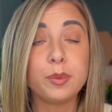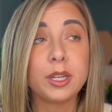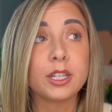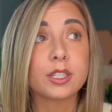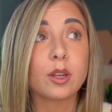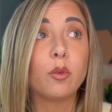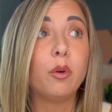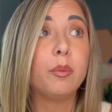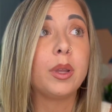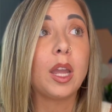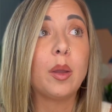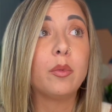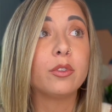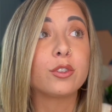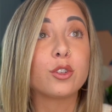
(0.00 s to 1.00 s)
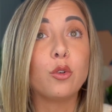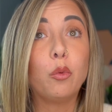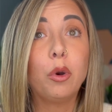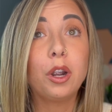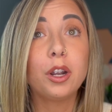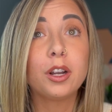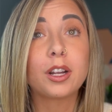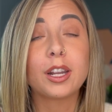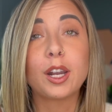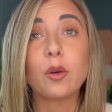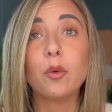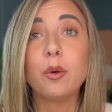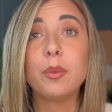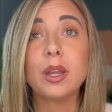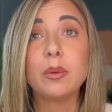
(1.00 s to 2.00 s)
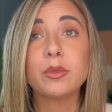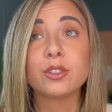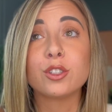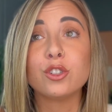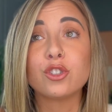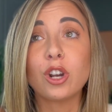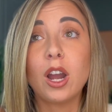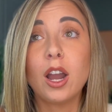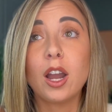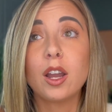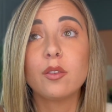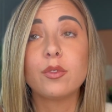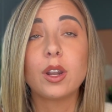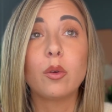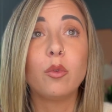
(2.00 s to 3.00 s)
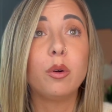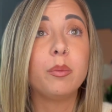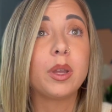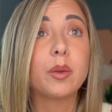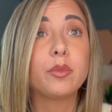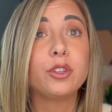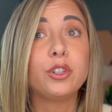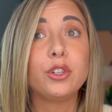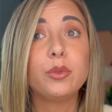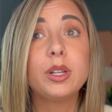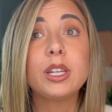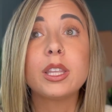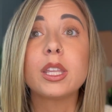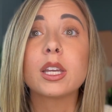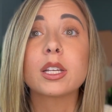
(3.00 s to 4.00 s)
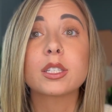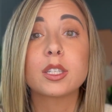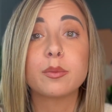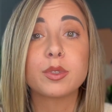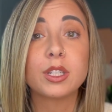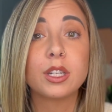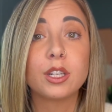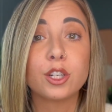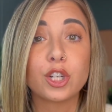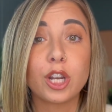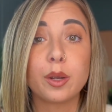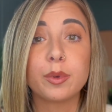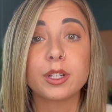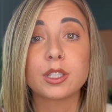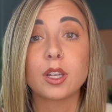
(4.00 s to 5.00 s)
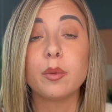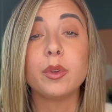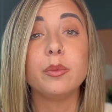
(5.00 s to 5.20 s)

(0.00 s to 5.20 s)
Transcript: because I won't be able to work and I won't be able to drive and I won't be able to do anything except sit in a chair because I'll be